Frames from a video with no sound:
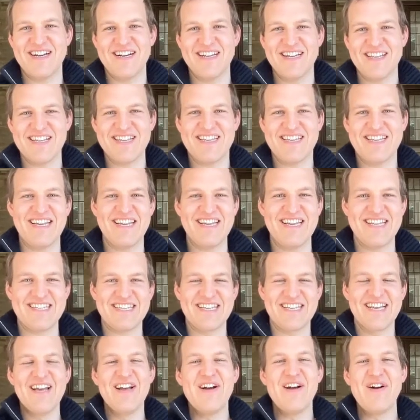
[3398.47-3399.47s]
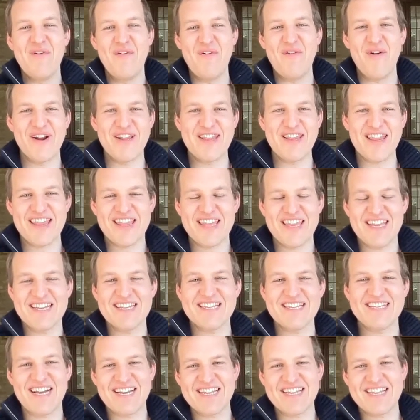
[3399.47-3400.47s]
this is one of the
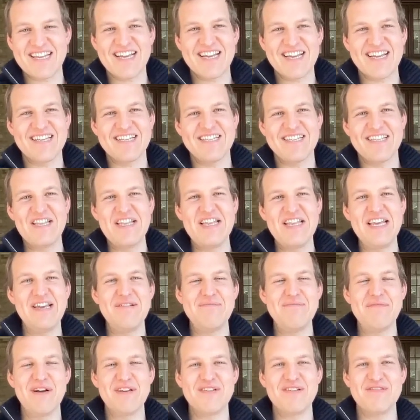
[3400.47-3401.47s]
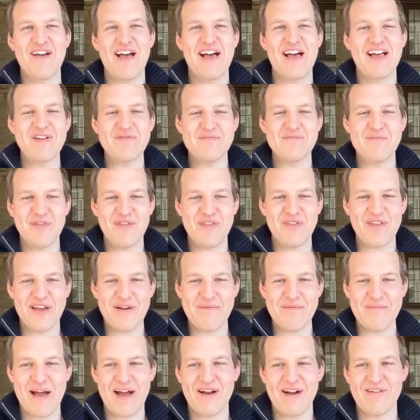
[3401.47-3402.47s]
things that I think is the most valuable thing
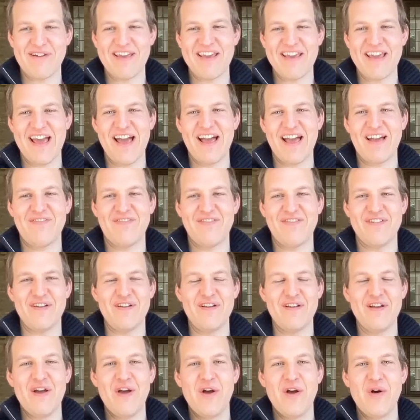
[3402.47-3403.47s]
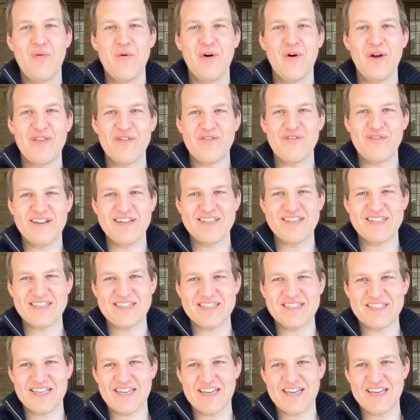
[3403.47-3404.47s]
about EF, and one of the
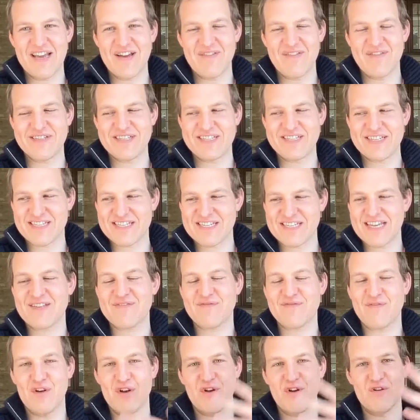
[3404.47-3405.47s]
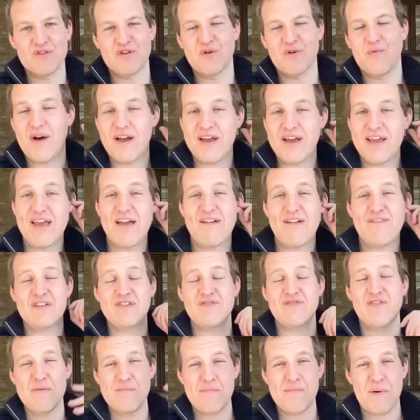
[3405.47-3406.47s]
reasons that EF is successful, and also why EF is
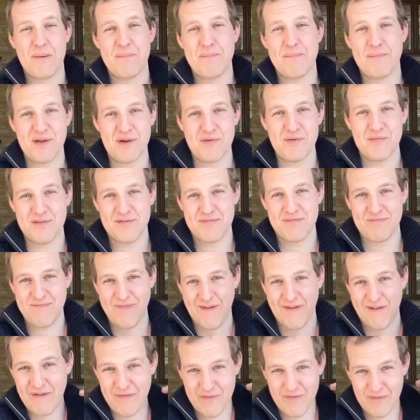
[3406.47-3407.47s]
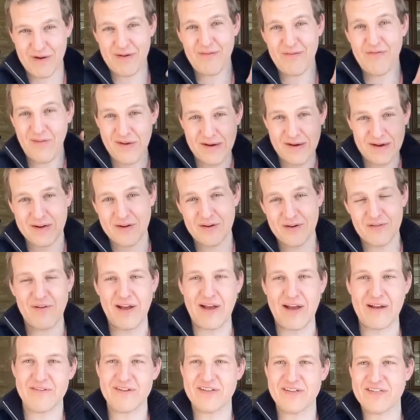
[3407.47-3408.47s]
very popular with very, very, very good
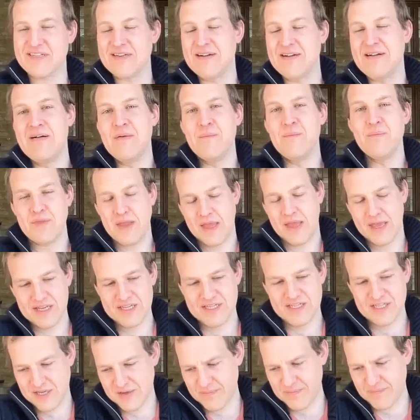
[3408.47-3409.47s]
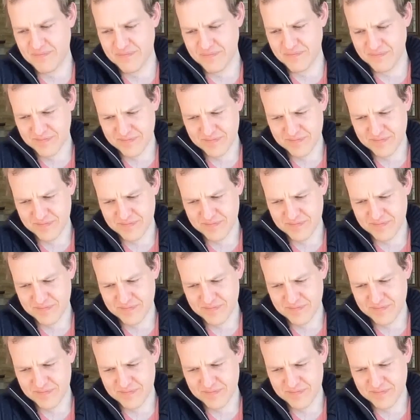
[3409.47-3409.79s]
founders, is that